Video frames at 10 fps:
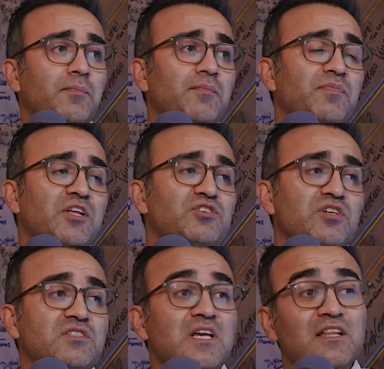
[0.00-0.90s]

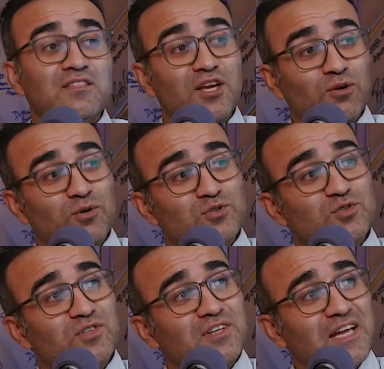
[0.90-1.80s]
dishes. There was
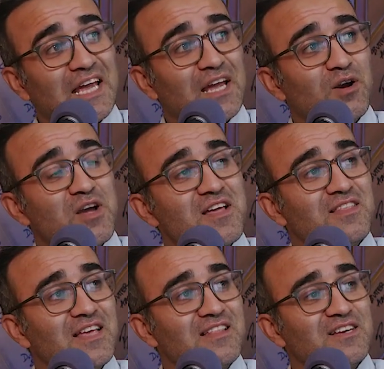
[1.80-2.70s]

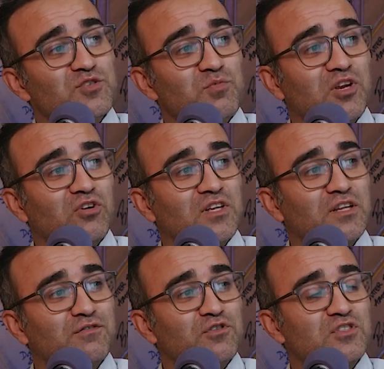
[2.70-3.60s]
in this menu that
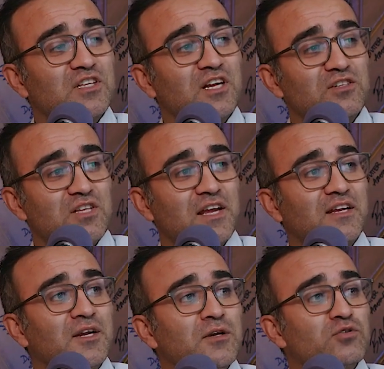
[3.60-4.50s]
if you see, there's like
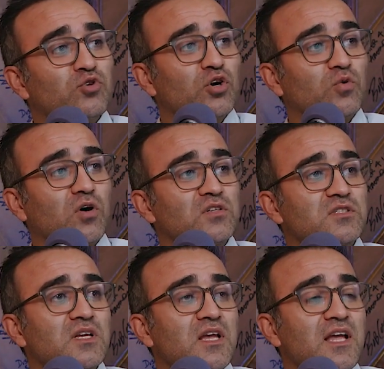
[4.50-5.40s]
turquoise.
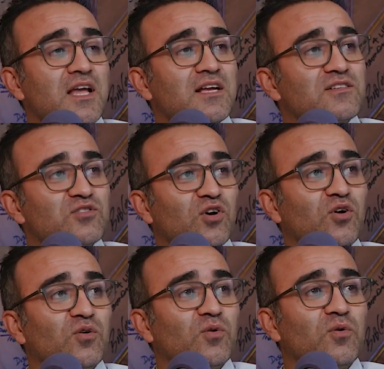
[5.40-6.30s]

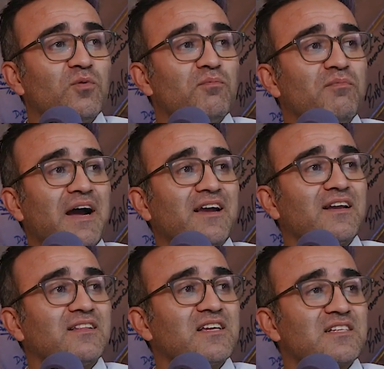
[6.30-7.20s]
So back in the
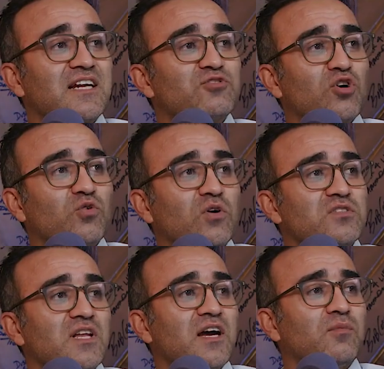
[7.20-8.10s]
days, like turquoise
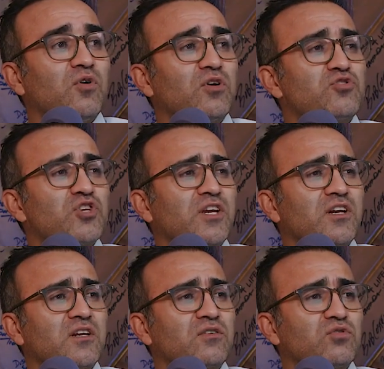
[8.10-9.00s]
lamb or
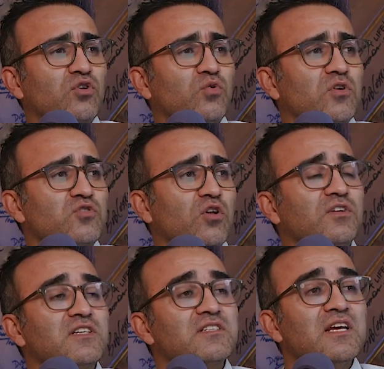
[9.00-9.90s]
chicken turquoise, all
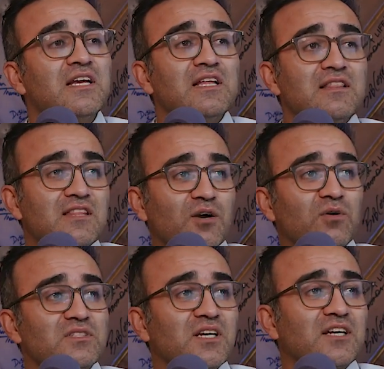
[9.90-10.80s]
these, there
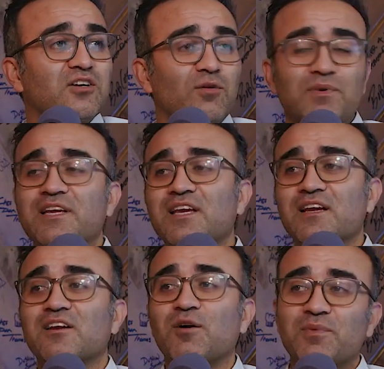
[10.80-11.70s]
was a
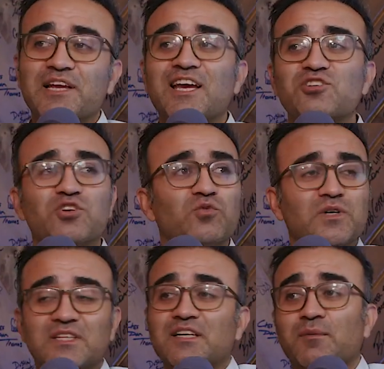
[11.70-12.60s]
complication with
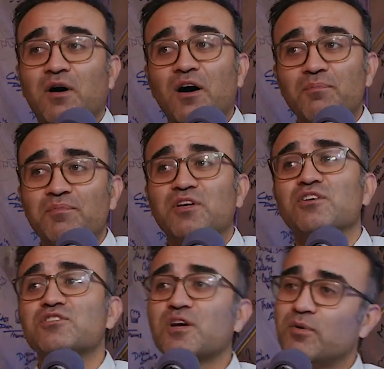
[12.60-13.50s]
the kebab
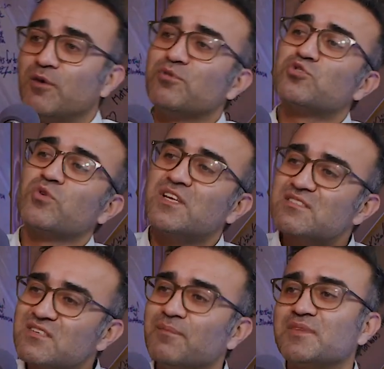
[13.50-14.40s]
because kebab usually is
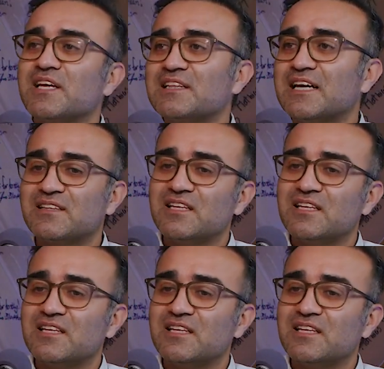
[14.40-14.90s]
something that